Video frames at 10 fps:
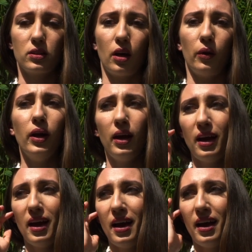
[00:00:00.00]
So
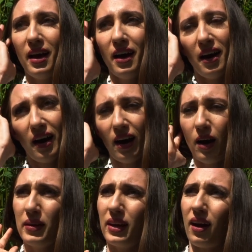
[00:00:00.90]
I
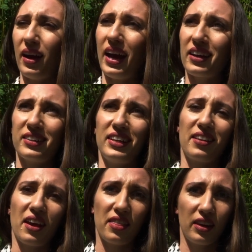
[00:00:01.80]
mean, I actually, now
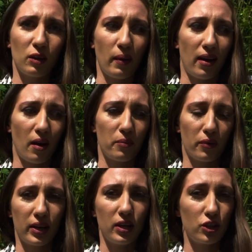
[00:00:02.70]
that I think about it, I'm
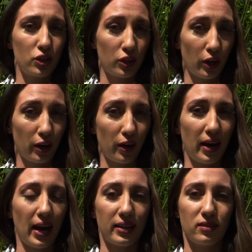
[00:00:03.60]
pretty sure I
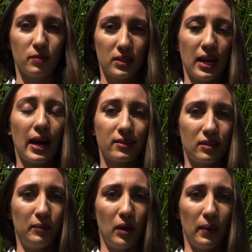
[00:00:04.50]
had some snacks
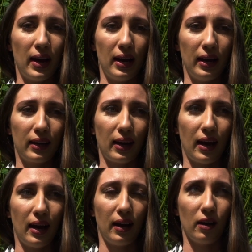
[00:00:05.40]
in my bag,
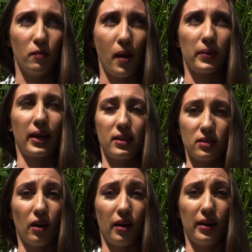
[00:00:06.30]
and I remember getting
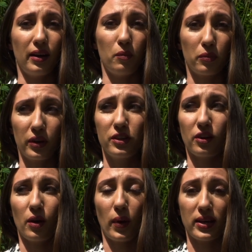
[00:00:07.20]
tired, and I'm pretty sure
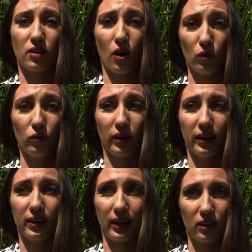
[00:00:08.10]
I went over,
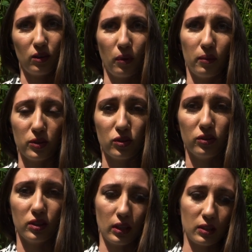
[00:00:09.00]
like you probably shouldn't
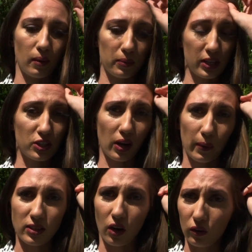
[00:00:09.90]
do this, but I'm pretty sure I
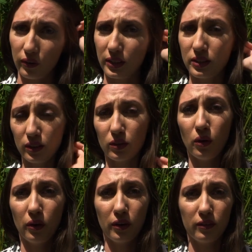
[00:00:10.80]
went over to the
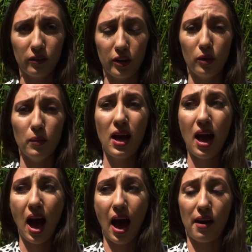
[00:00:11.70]
corner of the room
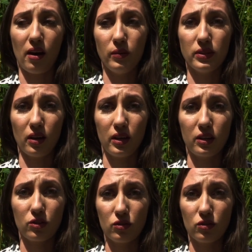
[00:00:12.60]
and I was like